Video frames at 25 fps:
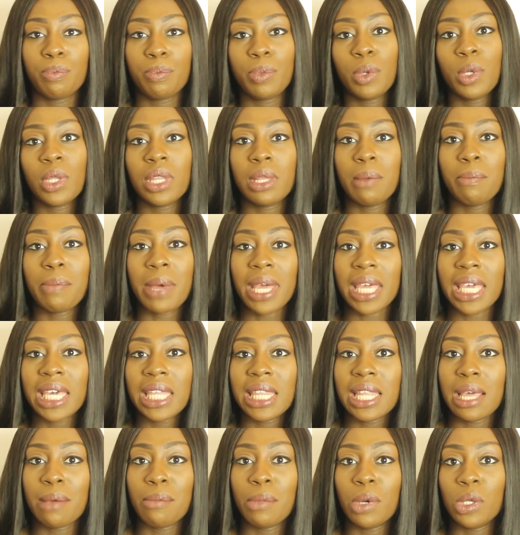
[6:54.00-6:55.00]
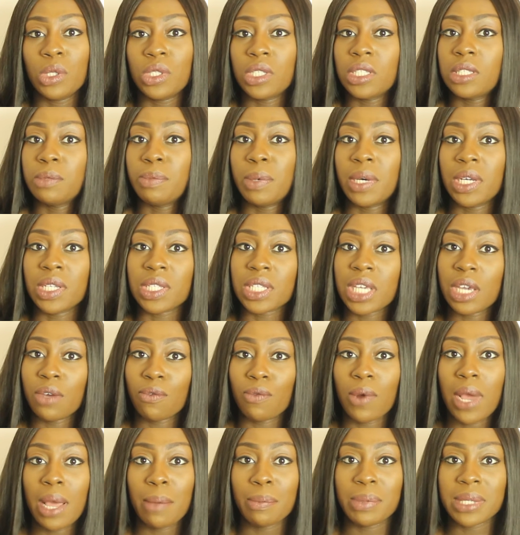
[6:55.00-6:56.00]
put them back in their Moses
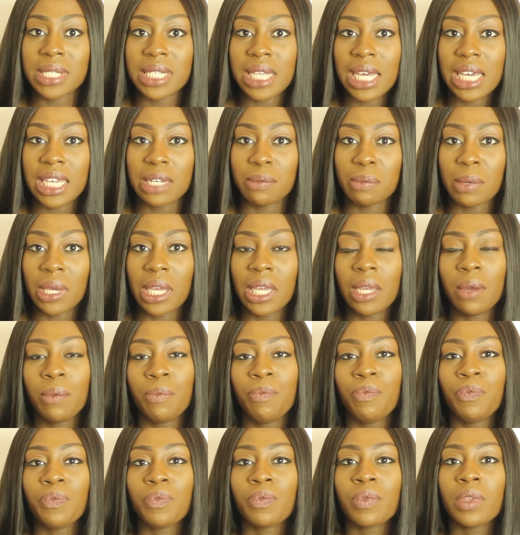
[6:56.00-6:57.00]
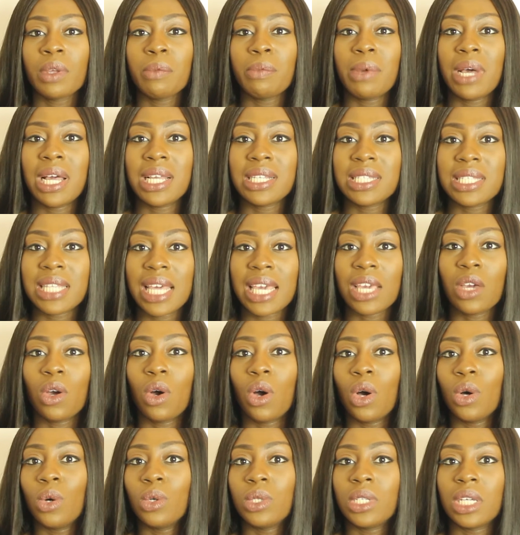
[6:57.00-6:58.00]
basket right beside me. But as they
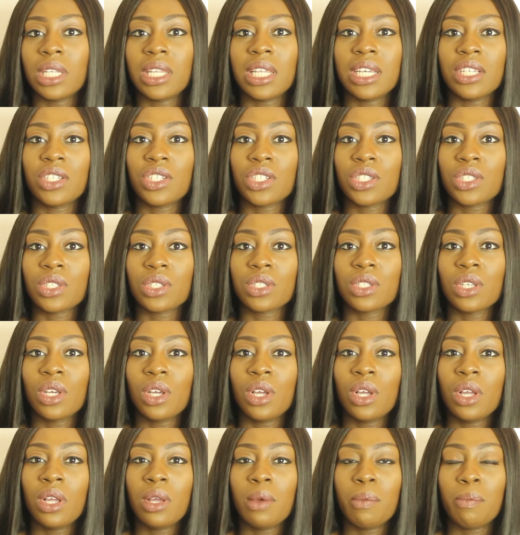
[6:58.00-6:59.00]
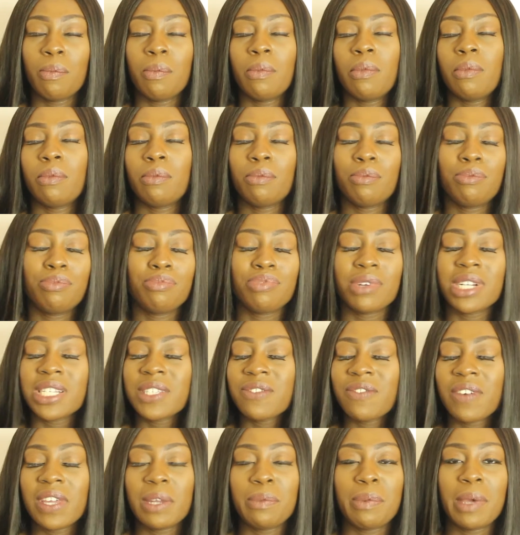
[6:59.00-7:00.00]
got older they just,
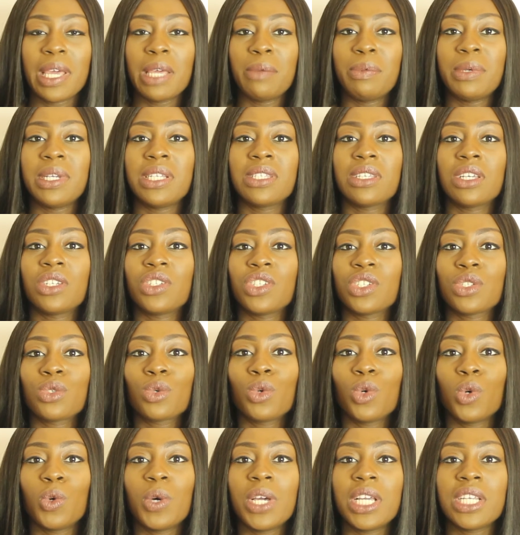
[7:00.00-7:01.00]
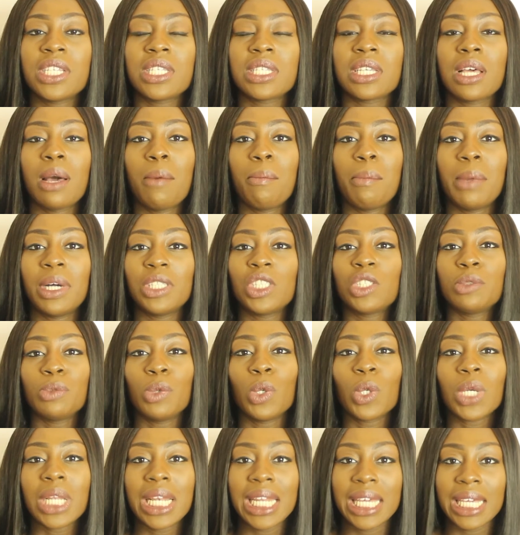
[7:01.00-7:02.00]
breastfed babies are just always much
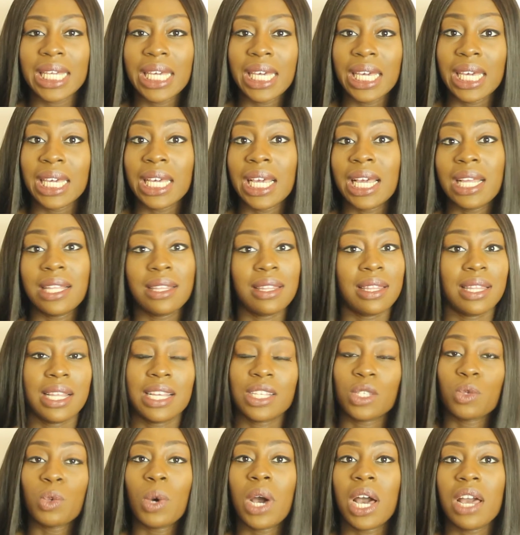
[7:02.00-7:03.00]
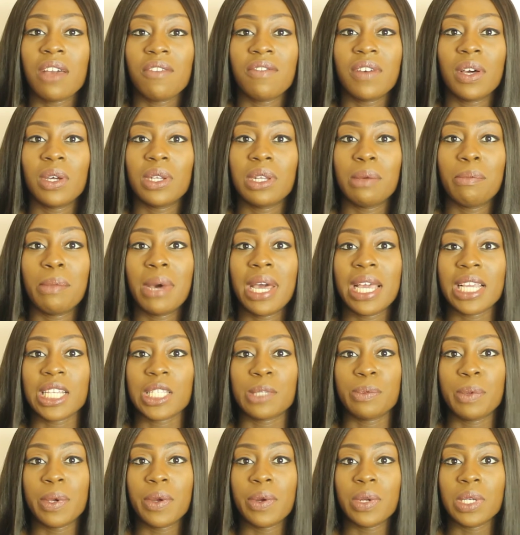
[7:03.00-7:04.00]
more clingy. That's what I found in my
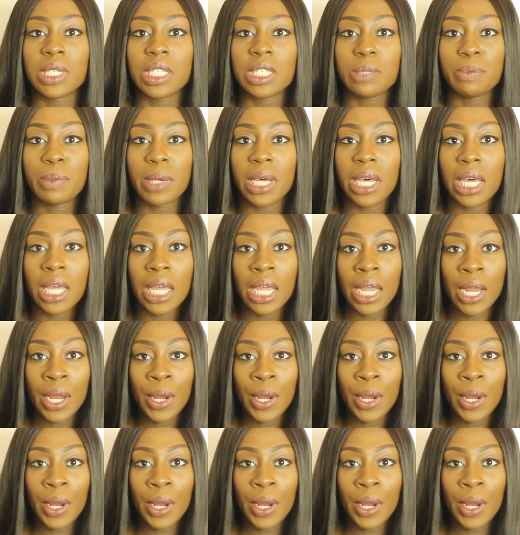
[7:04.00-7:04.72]
experience. But